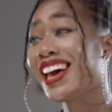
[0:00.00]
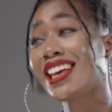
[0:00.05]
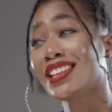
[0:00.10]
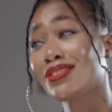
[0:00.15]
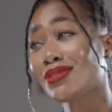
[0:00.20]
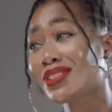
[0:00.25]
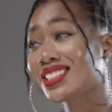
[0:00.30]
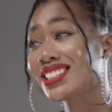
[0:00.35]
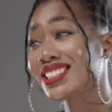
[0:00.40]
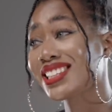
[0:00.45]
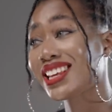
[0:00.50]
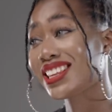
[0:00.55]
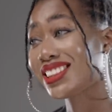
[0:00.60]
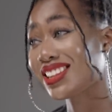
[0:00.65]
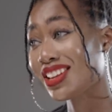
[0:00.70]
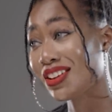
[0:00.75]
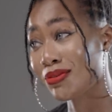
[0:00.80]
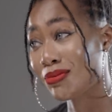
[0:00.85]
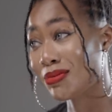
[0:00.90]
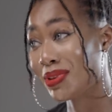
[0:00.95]
As much as I
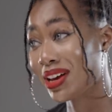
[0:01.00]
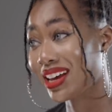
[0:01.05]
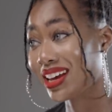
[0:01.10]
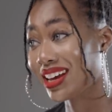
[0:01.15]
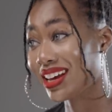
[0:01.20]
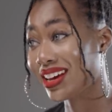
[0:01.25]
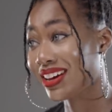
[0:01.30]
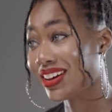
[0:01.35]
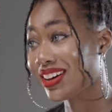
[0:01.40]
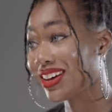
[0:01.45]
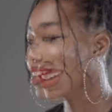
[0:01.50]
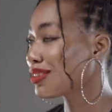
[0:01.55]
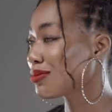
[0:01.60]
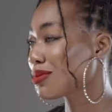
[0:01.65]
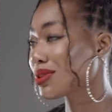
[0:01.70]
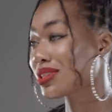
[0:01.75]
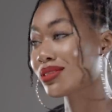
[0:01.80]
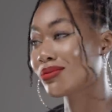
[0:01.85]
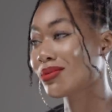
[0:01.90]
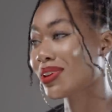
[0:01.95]
love my hair, as
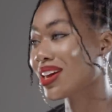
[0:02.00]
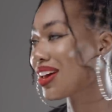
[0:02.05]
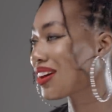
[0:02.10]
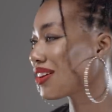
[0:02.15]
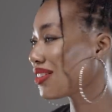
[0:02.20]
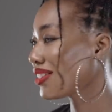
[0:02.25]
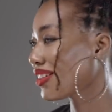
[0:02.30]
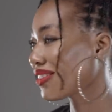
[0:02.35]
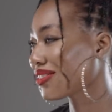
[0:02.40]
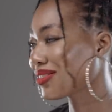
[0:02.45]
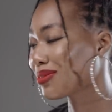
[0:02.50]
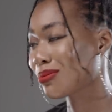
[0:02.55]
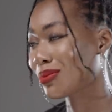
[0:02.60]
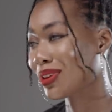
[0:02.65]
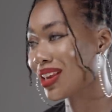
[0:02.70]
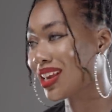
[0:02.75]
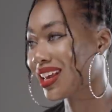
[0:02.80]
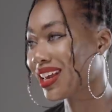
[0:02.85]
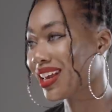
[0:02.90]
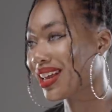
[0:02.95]
much as my hair loves
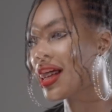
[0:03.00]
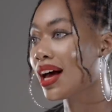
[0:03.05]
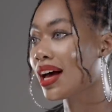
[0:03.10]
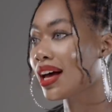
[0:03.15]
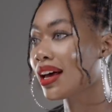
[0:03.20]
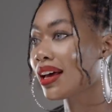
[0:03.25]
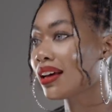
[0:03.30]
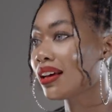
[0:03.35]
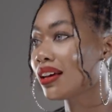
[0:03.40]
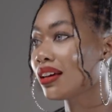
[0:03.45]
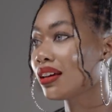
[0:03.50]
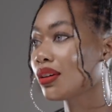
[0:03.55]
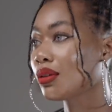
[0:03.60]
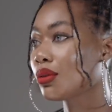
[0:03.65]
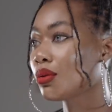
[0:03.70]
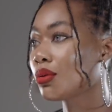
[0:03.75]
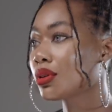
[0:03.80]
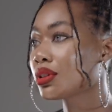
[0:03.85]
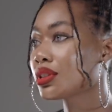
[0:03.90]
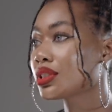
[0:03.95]
me, I
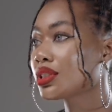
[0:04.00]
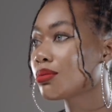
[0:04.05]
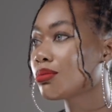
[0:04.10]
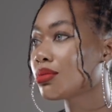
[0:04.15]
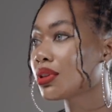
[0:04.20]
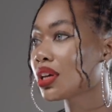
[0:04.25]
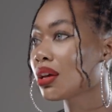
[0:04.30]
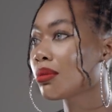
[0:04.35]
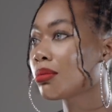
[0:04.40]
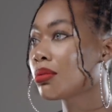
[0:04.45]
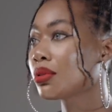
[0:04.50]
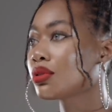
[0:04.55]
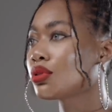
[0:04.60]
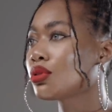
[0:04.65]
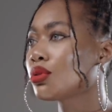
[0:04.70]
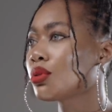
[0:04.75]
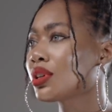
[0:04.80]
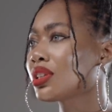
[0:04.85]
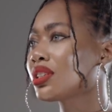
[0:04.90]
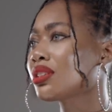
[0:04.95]
want to be able
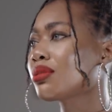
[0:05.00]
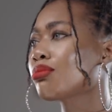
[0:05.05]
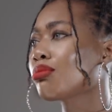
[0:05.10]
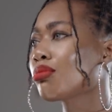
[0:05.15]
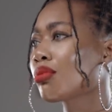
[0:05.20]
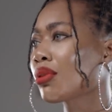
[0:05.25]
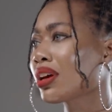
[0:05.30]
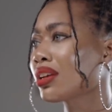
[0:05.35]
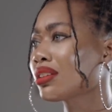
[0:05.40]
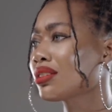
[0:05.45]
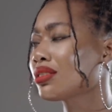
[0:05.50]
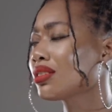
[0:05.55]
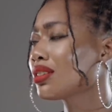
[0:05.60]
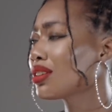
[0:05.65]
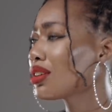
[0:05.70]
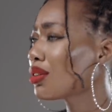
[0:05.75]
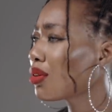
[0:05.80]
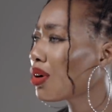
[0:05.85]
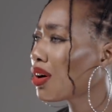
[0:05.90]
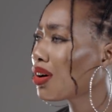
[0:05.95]
to express to
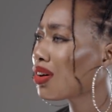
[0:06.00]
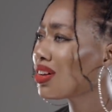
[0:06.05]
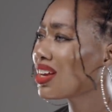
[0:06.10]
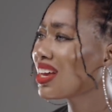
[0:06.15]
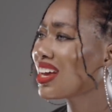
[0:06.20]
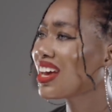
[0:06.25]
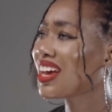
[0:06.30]
you all